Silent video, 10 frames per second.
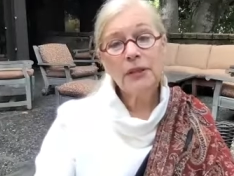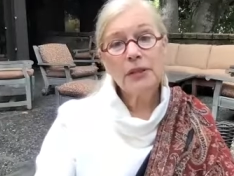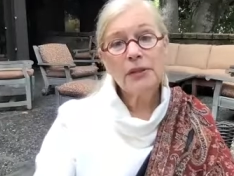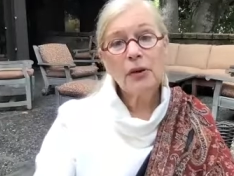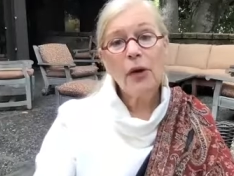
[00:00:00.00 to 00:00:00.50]

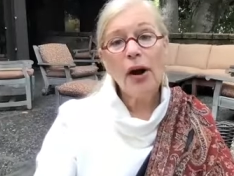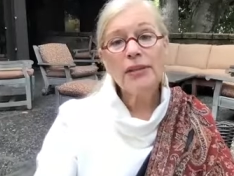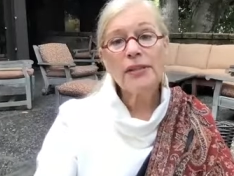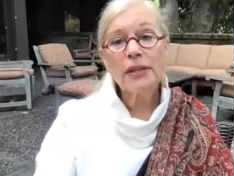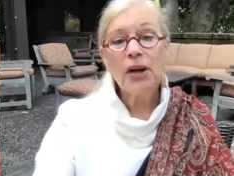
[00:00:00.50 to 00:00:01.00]
So,
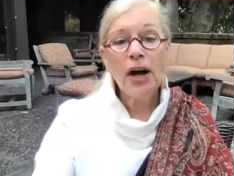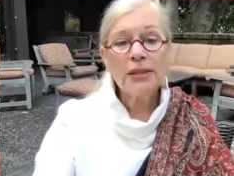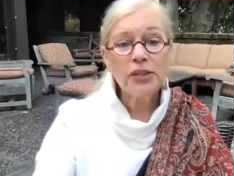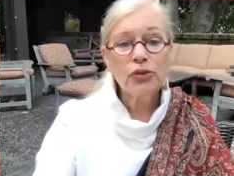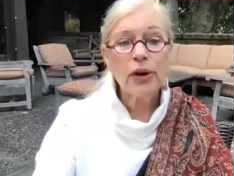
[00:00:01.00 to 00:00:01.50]
us
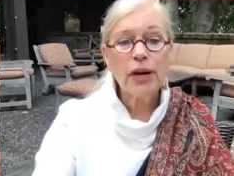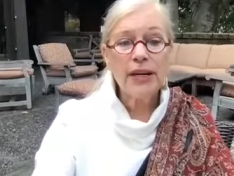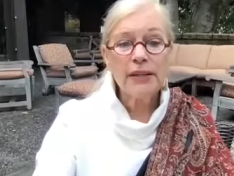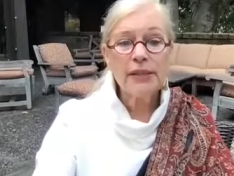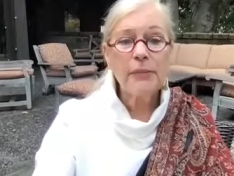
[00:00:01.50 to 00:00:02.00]

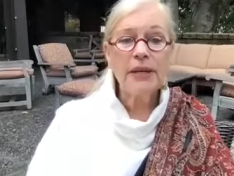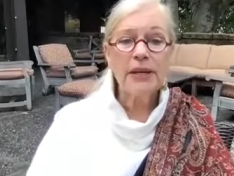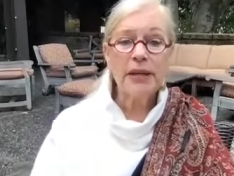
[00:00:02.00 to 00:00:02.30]
concentrating and spending